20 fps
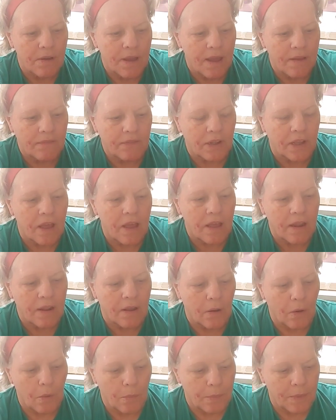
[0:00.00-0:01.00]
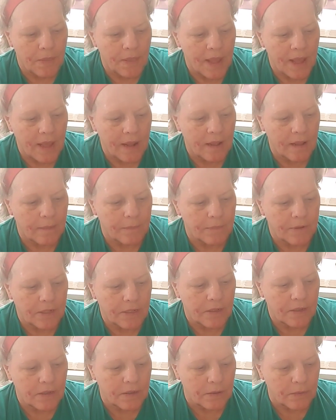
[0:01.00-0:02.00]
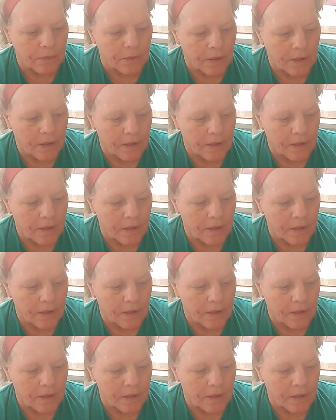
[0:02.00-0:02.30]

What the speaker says: have to kind of open that up too